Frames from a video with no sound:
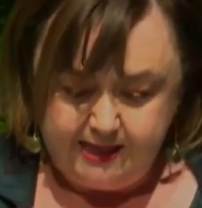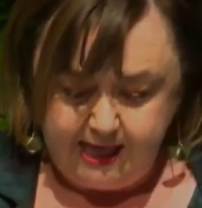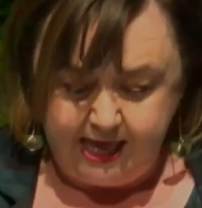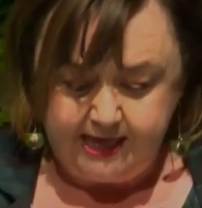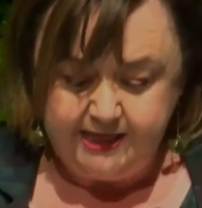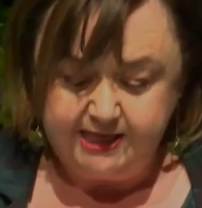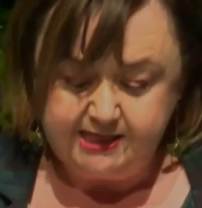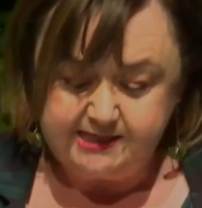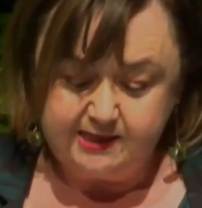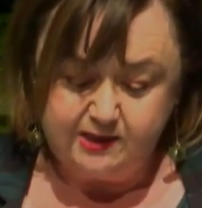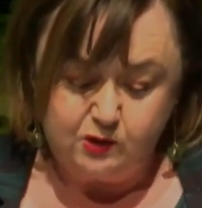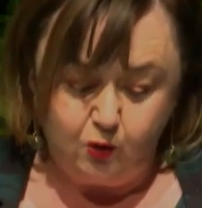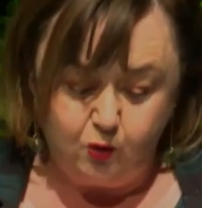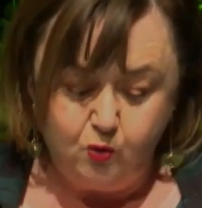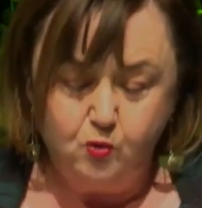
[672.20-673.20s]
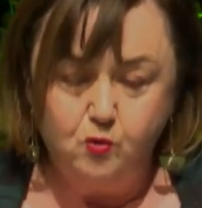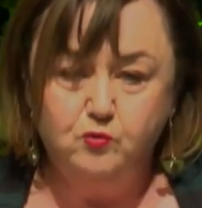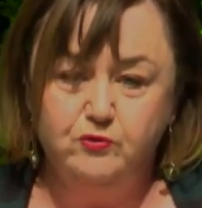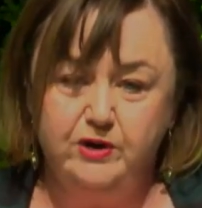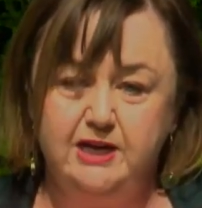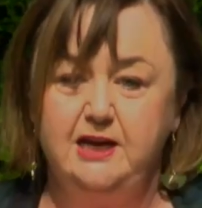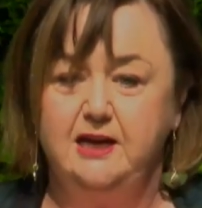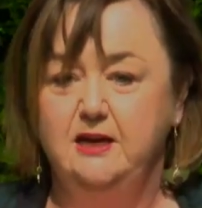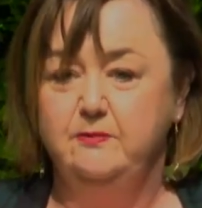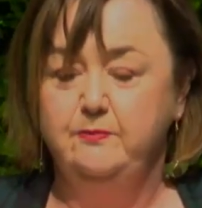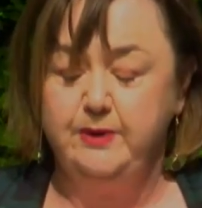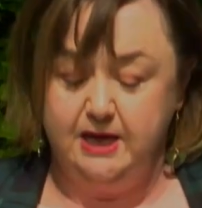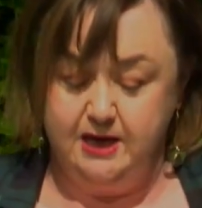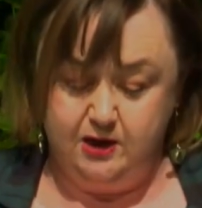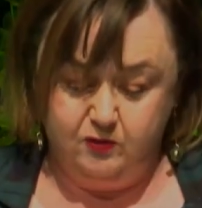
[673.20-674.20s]
And this is already
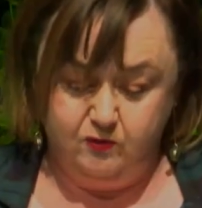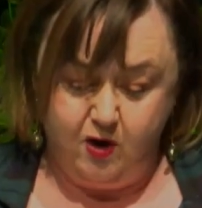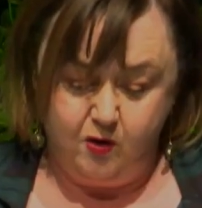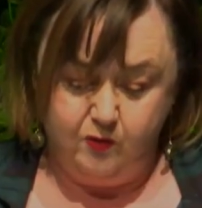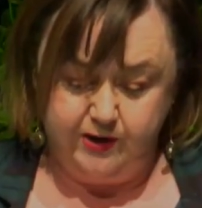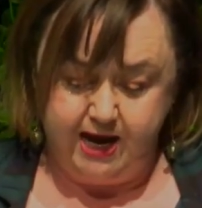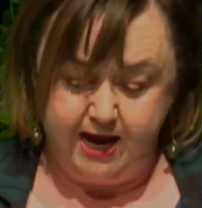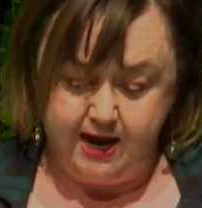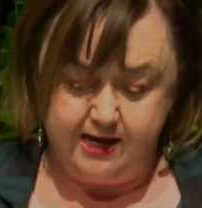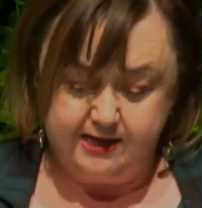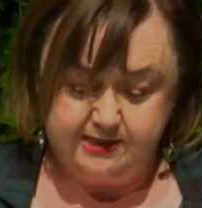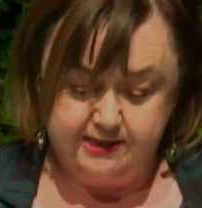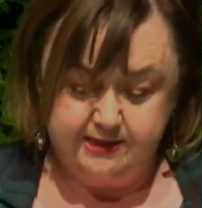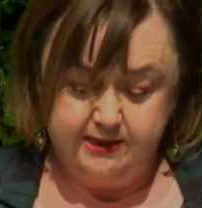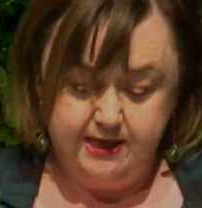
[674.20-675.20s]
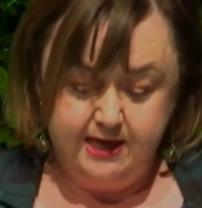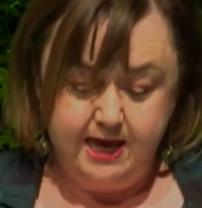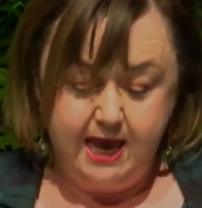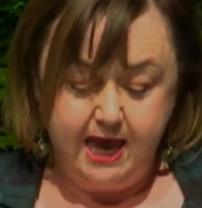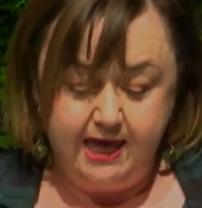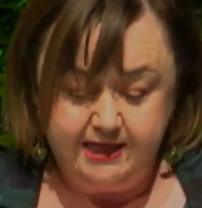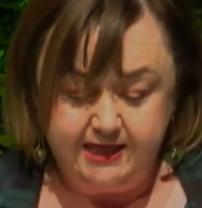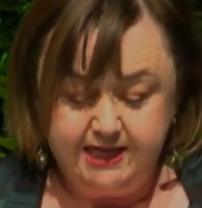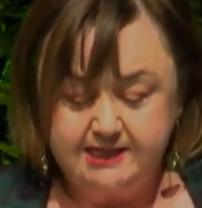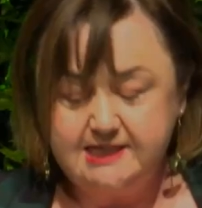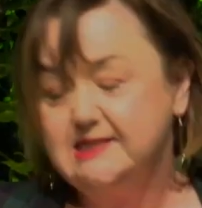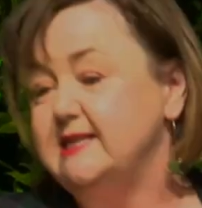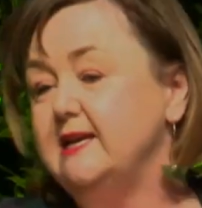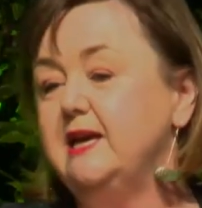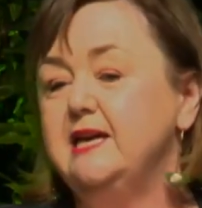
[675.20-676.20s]
being rolled out. And
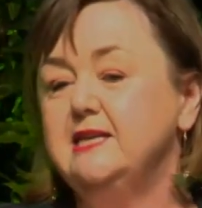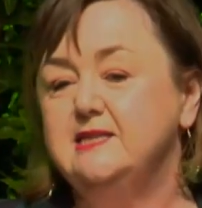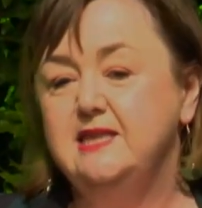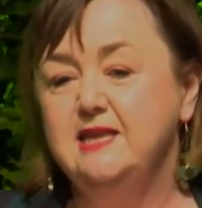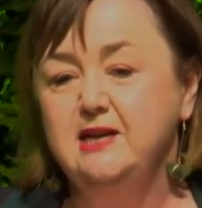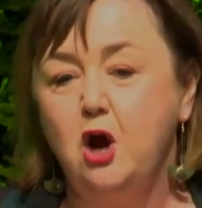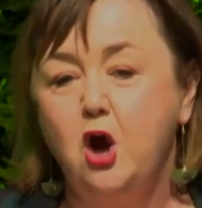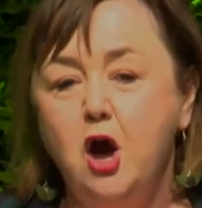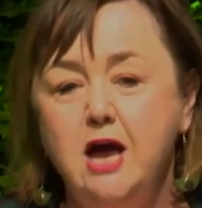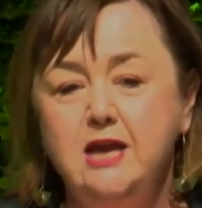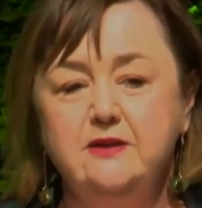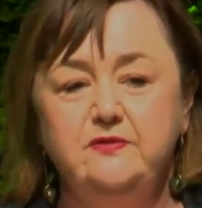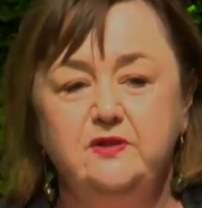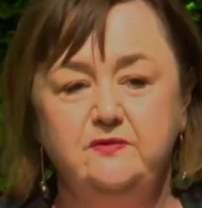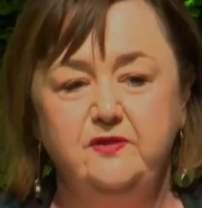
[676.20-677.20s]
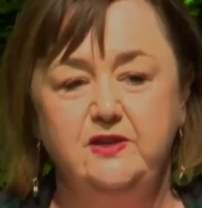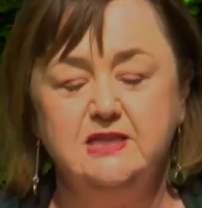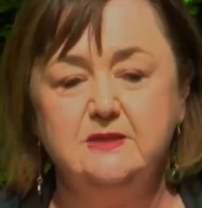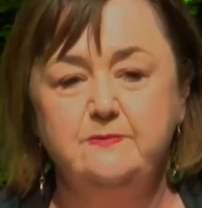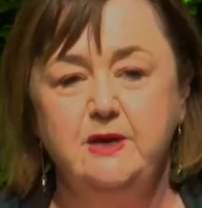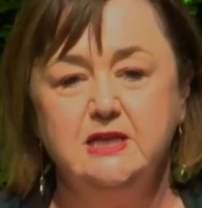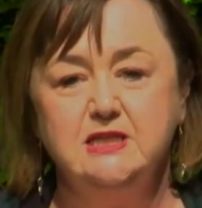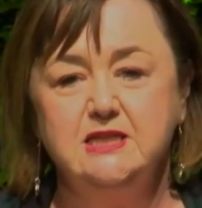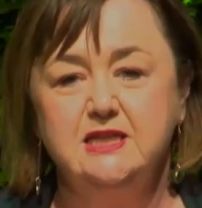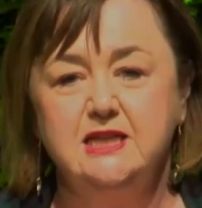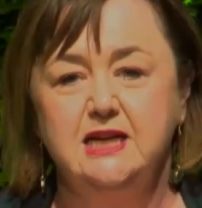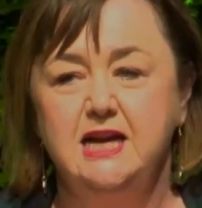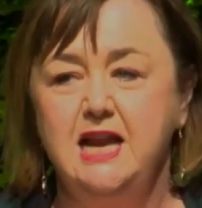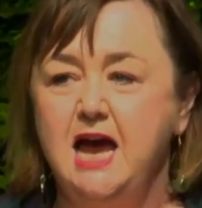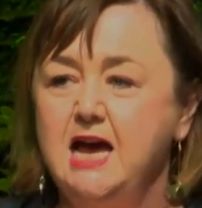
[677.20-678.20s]
this is the kind of investment that
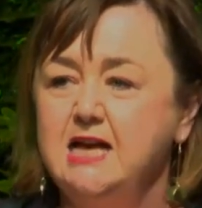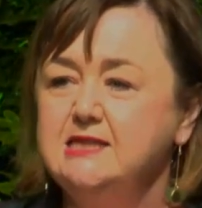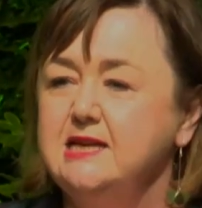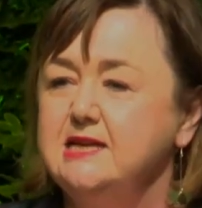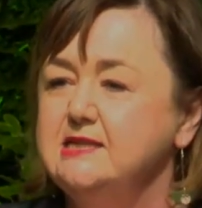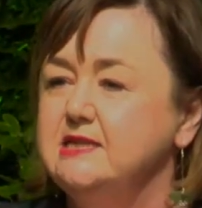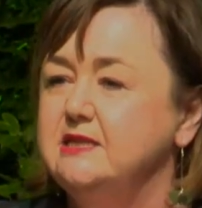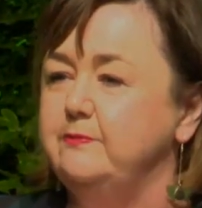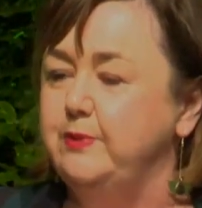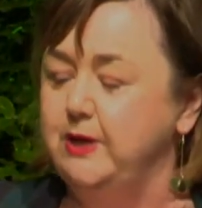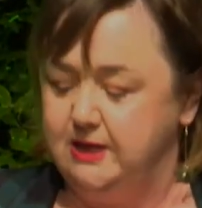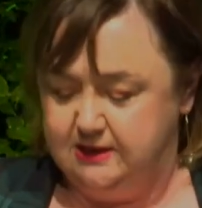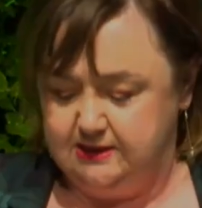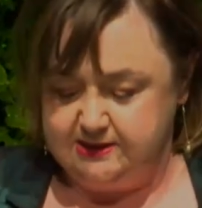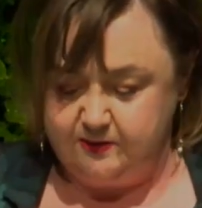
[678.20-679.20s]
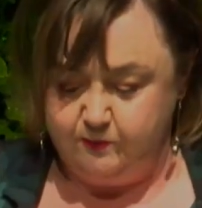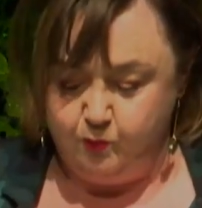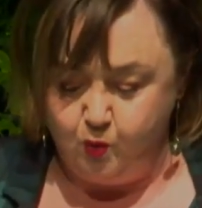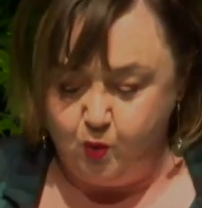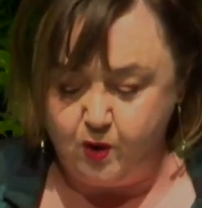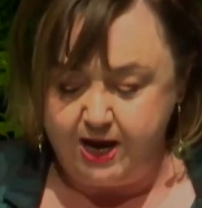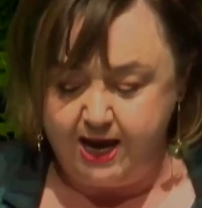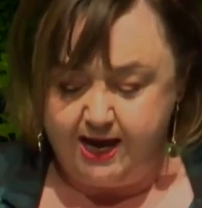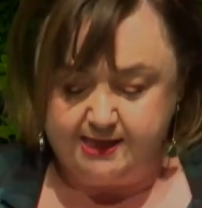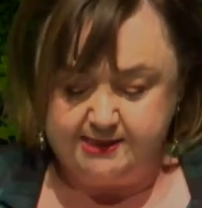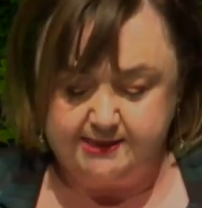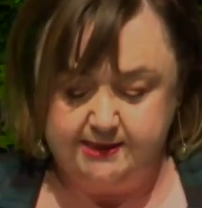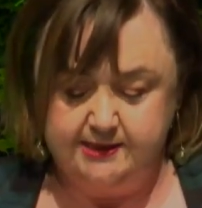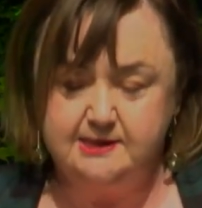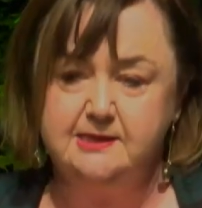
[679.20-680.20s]
allows us to build more
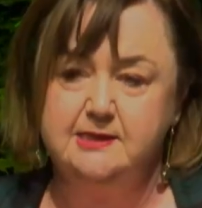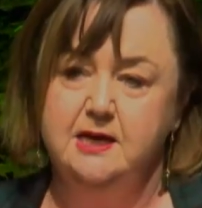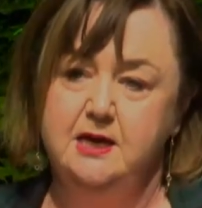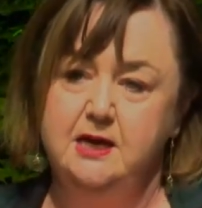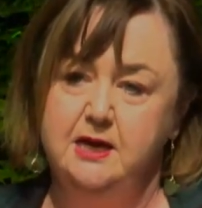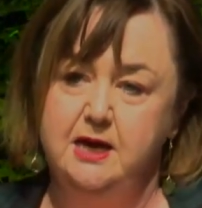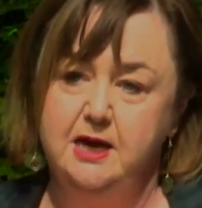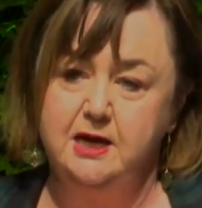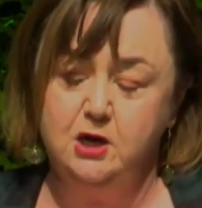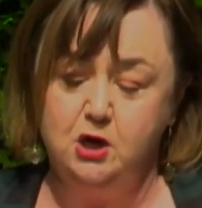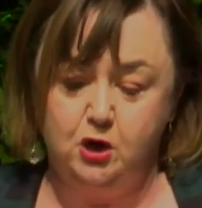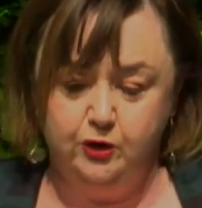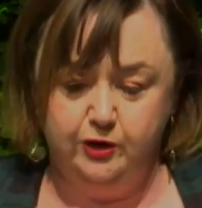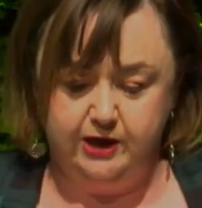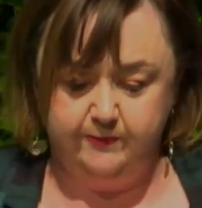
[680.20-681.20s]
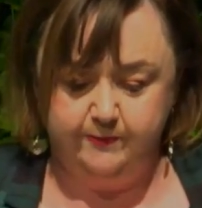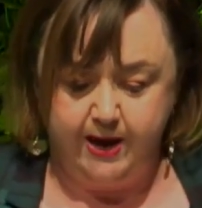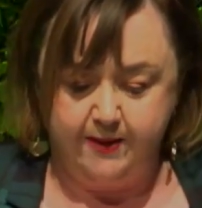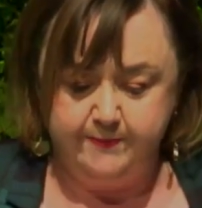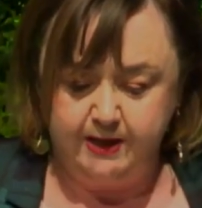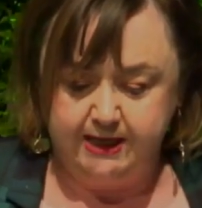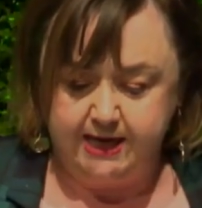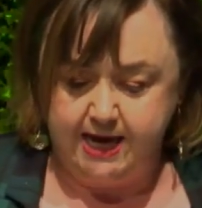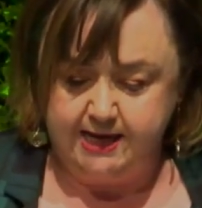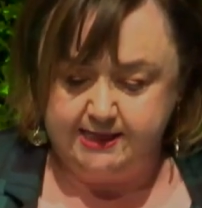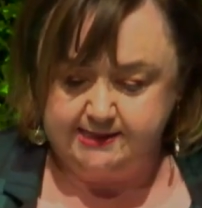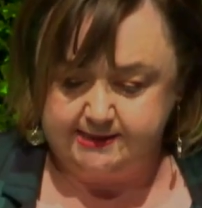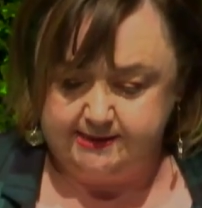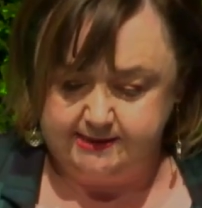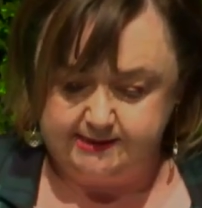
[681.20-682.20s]
houses, including public
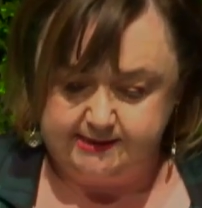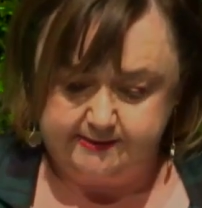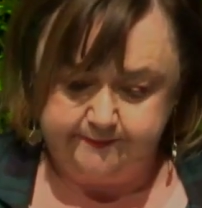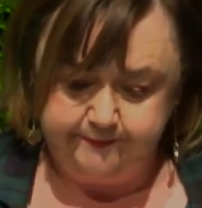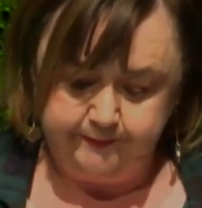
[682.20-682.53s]
houses.